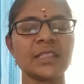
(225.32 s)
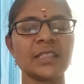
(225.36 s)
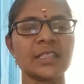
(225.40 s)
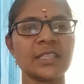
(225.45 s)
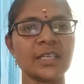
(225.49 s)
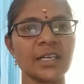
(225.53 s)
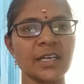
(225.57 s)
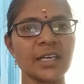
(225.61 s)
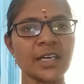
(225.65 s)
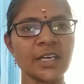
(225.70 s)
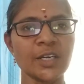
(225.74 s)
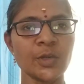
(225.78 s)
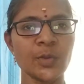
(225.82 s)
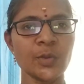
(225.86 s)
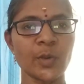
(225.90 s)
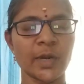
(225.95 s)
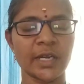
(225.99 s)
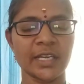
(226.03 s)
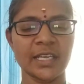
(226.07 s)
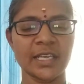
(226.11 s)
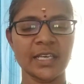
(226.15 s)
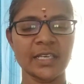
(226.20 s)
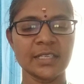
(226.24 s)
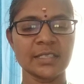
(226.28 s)
Third
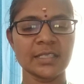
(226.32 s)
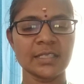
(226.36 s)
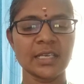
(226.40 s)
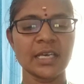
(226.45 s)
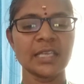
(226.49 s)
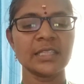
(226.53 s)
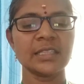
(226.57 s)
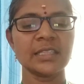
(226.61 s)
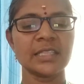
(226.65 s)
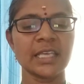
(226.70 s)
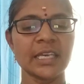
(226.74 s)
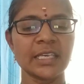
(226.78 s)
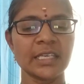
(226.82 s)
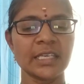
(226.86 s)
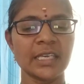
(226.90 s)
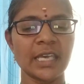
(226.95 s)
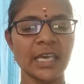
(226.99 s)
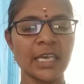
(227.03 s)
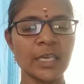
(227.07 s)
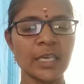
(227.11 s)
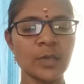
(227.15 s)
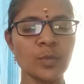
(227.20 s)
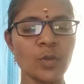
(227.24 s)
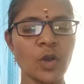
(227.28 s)
one is the
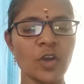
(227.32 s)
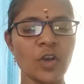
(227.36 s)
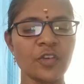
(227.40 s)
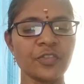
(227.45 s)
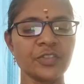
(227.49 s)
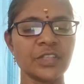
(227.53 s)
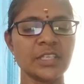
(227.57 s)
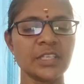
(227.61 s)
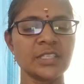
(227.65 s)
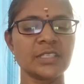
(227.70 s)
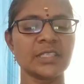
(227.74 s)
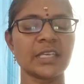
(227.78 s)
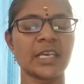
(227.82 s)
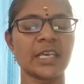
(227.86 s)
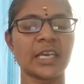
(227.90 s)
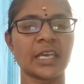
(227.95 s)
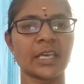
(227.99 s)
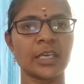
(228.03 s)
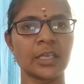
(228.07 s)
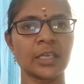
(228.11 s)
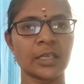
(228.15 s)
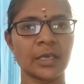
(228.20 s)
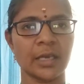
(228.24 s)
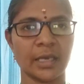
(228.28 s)
aim of this
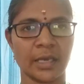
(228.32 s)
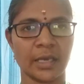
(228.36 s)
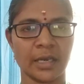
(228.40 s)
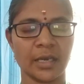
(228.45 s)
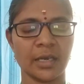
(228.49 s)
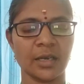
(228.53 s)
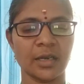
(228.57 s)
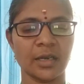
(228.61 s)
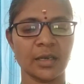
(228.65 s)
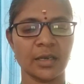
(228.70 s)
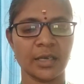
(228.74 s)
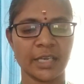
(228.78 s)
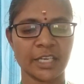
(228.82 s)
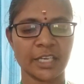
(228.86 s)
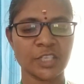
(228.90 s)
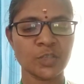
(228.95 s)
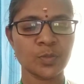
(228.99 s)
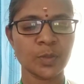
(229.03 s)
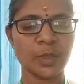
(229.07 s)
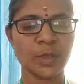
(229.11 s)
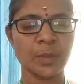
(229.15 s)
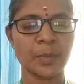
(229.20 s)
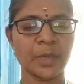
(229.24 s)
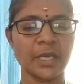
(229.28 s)

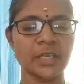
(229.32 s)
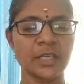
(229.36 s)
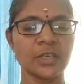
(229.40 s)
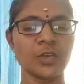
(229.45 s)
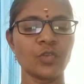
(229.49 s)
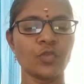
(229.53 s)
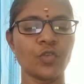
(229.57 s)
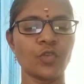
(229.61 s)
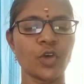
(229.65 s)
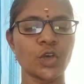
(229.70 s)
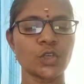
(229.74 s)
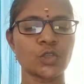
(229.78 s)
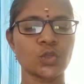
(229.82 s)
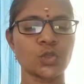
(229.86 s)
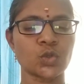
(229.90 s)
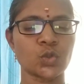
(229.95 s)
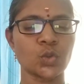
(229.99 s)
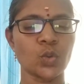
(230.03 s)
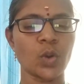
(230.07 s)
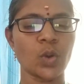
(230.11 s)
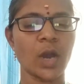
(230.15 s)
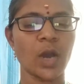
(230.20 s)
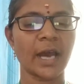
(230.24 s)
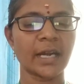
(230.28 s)
experiment was
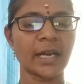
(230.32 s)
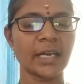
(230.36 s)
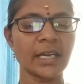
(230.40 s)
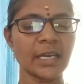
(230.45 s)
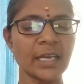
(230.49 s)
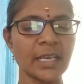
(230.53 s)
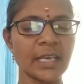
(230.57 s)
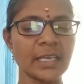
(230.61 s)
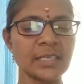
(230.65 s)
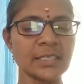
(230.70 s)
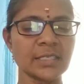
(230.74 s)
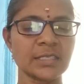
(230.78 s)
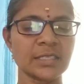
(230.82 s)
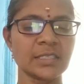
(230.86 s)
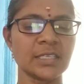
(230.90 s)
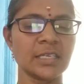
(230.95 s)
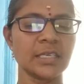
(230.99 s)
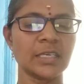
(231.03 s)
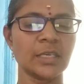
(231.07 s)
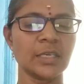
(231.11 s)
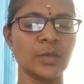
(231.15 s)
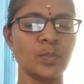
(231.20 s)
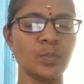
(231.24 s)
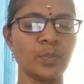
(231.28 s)
to analyze
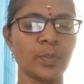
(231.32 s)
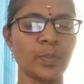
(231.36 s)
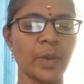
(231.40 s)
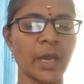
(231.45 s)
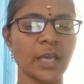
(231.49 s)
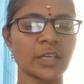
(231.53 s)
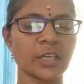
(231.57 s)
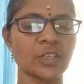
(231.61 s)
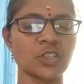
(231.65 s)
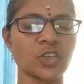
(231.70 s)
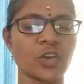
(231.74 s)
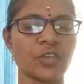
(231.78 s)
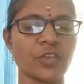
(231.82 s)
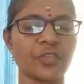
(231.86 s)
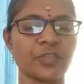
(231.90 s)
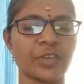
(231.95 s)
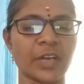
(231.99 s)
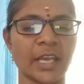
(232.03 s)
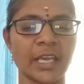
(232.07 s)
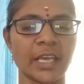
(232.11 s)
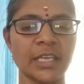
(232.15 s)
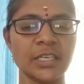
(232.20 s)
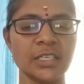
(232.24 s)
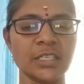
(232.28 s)
the impact of
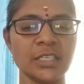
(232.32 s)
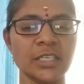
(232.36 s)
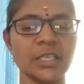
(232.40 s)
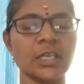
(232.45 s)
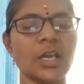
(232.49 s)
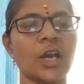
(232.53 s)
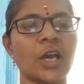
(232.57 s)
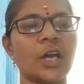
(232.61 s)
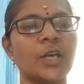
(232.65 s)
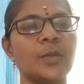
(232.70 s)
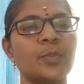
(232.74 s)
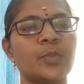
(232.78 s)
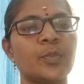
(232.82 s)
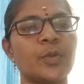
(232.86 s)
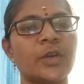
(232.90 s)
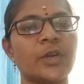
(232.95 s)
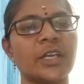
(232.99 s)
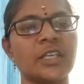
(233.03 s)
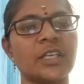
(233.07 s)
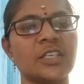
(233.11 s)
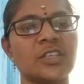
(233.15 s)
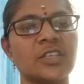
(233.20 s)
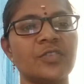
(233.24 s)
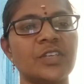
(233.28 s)
lighting on
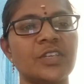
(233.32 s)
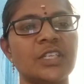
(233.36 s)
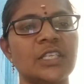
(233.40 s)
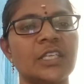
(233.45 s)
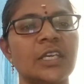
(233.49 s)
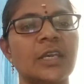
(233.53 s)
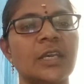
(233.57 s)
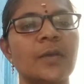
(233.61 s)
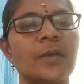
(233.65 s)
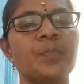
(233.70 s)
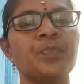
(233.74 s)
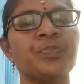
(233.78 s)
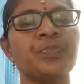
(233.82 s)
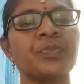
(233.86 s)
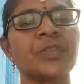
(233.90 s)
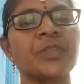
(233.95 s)
productivity.